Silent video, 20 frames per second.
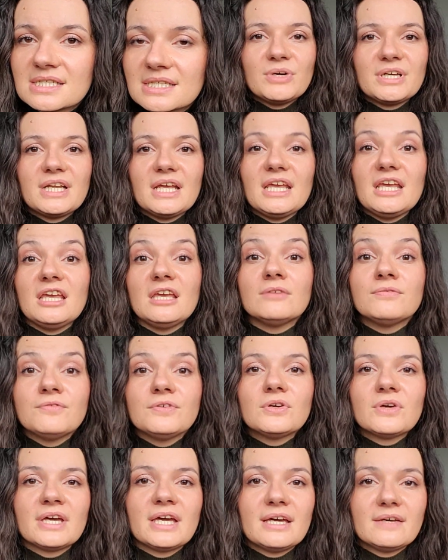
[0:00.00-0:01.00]
But if
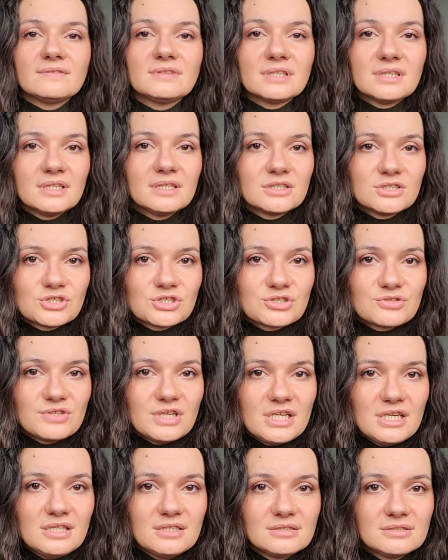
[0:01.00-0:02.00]
you have the luxury,